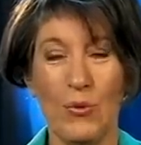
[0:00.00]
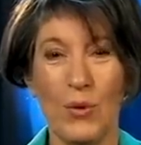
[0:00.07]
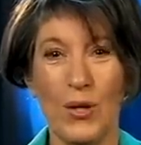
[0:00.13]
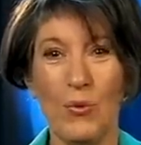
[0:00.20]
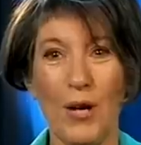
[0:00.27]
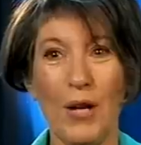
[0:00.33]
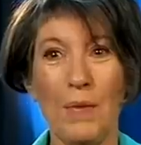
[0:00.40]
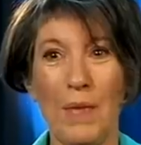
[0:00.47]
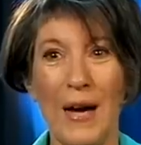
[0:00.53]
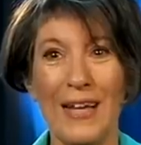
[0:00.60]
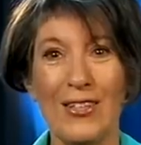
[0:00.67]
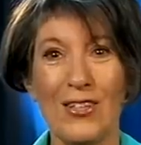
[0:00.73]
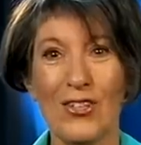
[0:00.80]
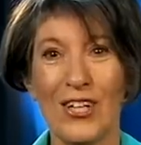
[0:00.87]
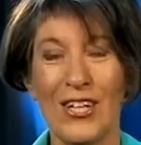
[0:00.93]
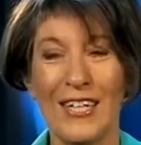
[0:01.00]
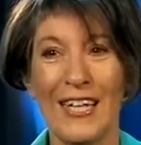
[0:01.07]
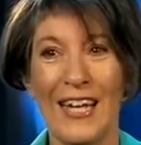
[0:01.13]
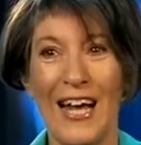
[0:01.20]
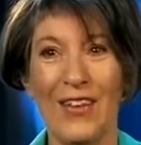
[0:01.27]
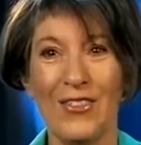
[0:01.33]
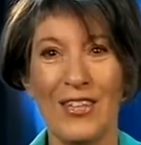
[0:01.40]
We want a mate that's going to
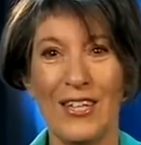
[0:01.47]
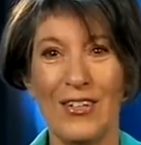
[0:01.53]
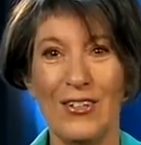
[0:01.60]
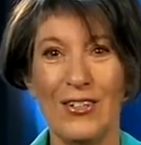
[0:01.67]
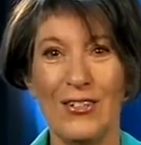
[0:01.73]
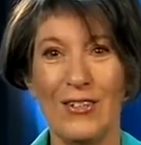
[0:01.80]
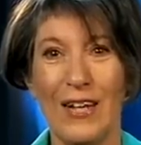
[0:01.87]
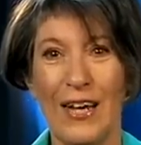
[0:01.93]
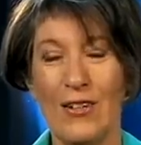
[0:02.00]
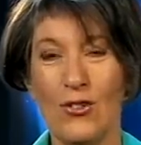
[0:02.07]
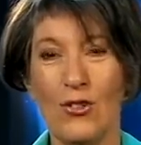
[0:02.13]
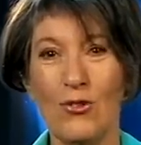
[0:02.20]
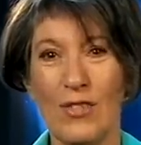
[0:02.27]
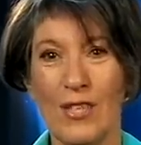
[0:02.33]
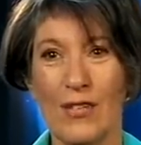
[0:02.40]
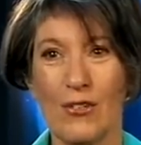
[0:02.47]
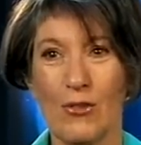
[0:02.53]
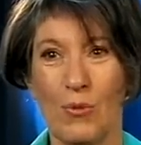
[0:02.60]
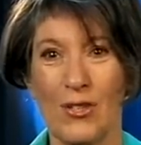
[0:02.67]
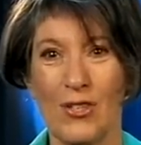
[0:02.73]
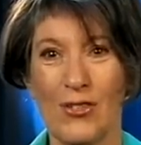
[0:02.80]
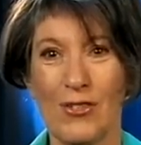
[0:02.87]
get out there and do things
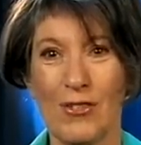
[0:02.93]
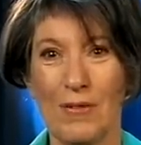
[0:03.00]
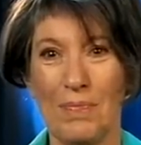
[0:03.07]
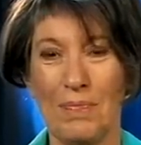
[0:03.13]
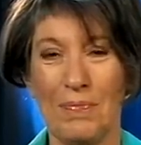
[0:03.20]
with us.